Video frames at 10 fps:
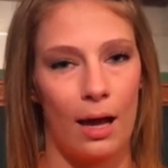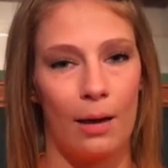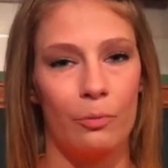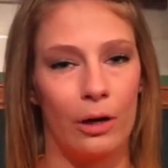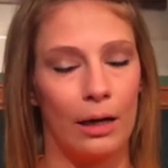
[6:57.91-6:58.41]

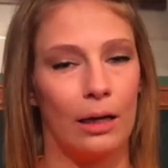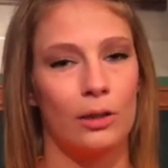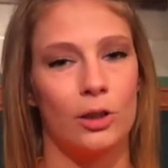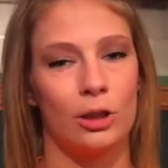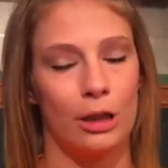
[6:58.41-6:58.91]
I'm ready
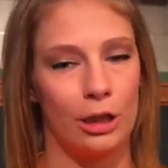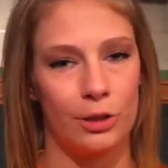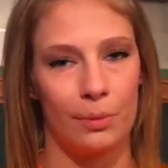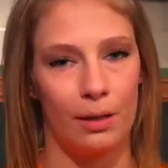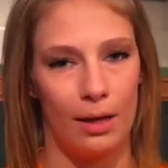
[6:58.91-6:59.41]
to
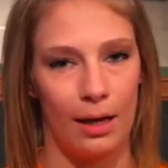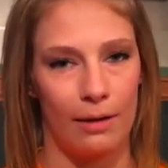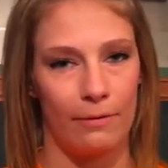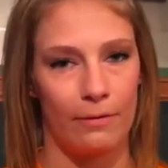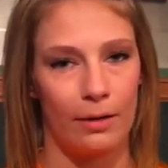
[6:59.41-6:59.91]
change my
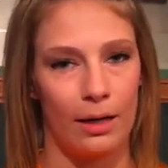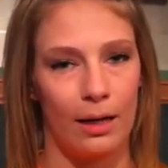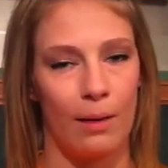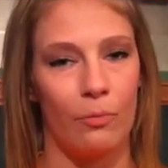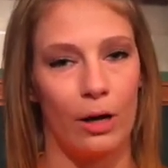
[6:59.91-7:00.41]
life
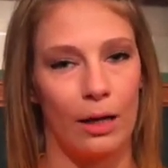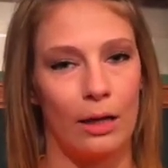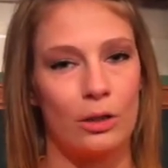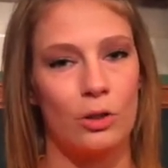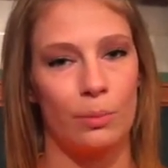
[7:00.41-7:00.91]
and I'm
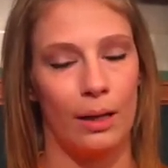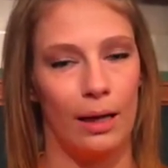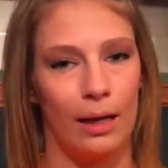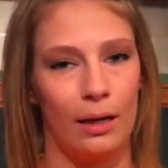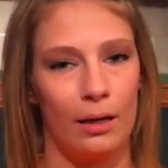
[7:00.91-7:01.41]
ready to
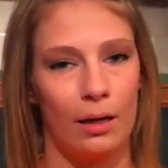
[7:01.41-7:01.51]
be